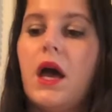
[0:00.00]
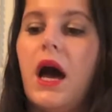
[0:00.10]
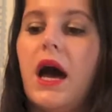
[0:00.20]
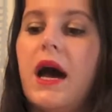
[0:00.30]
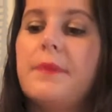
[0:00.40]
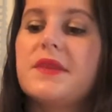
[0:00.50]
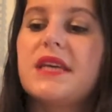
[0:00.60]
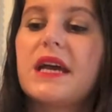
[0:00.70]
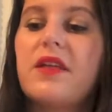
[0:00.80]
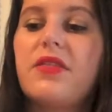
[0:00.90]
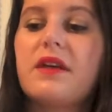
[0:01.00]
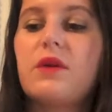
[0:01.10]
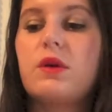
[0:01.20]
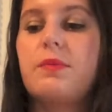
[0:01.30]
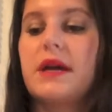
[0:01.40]
The second thing
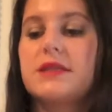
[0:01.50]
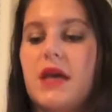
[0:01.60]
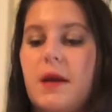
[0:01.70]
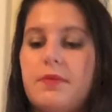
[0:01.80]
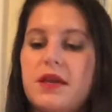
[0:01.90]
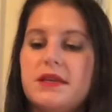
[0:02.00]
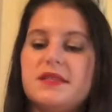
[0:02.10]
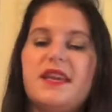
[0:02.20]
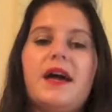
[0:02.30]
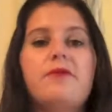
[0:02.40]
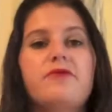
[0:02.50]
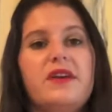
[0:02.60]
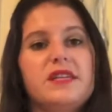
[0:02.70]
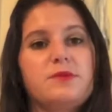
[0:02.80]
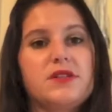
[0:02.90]
that we picked up is the Hemp
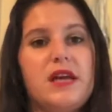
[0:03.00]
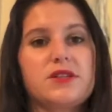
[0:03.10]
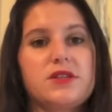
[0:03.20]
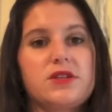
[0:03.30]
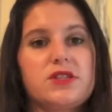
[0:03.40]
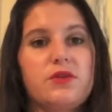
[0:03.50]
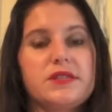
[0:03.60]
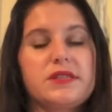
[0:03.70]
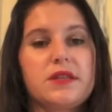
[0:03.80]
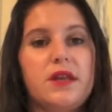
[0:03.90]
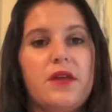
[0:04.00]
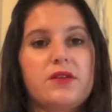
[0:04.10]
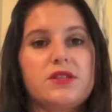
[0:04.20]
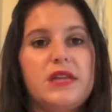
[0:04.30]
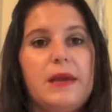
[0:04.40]
Face Protector. So this is
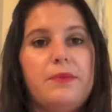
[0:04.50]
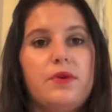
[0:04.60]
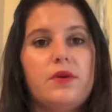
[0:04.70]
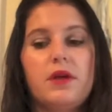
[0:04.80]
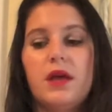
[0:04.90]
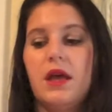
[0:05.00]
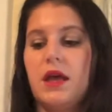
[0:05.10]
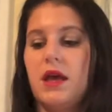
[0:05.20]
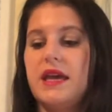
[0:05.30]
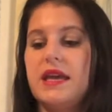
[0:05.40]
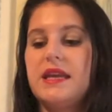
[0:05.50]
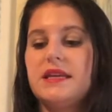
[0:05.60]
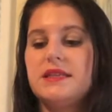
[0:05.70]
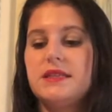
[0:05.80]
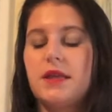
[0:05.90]
another staple. It
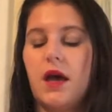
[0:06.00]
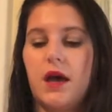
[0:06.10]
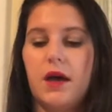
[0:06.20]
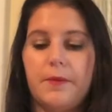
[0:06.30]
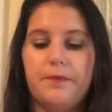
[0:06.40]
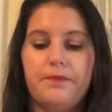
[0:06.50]
is, a